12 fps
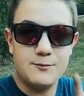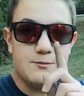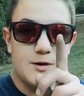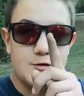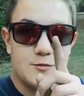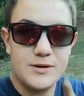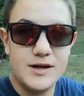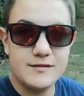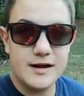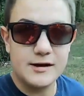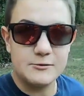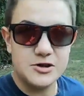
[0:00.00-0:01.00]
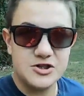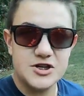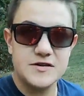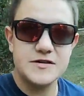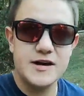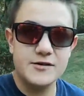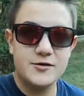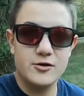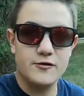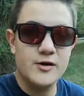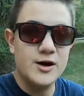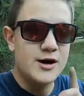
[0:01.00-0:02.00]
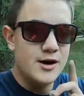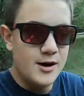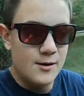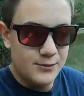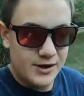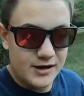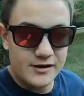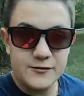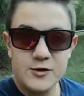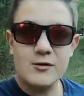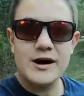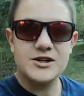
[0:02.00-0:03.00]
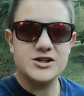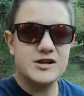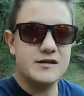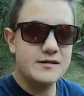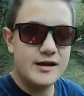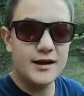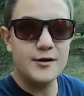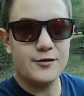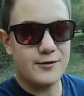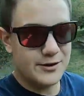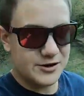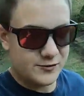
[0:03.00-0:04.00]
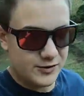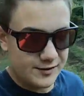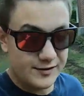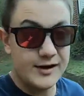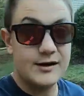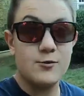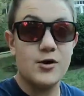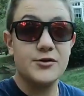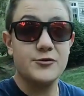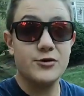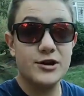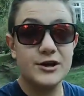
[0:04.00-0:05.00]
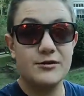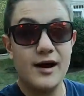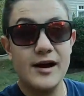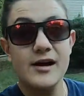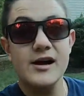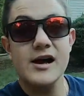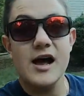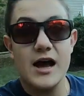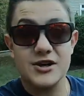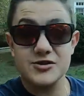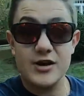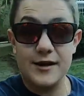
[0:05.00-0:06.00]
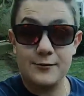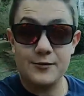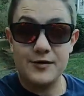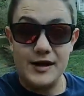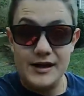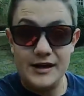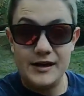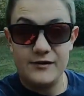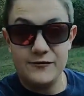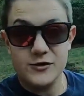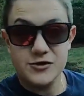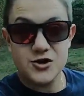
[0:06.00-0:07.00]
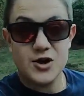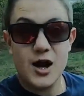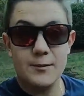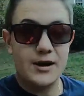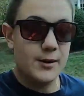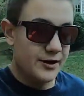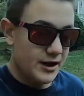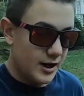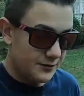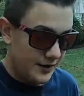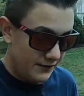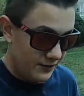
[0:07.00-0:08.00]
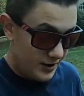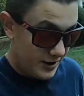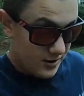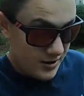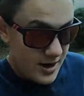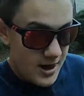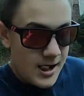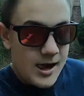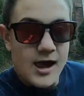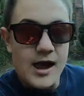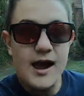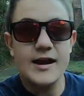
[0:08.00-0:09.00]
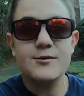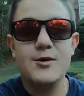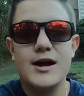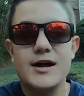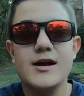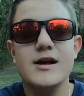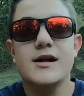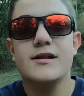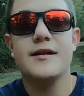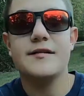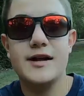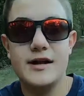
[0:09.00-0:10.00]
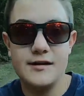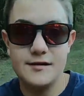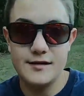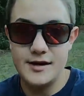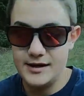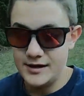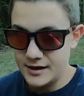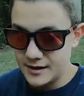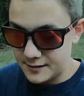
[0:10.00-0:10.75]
Mr. Pete Denny with GCI Turf. Pete, if you're watching this, thank you so much for the seed. It worked really great, as you guys will see in a future upcoming update video. Anyway, let's get into seed.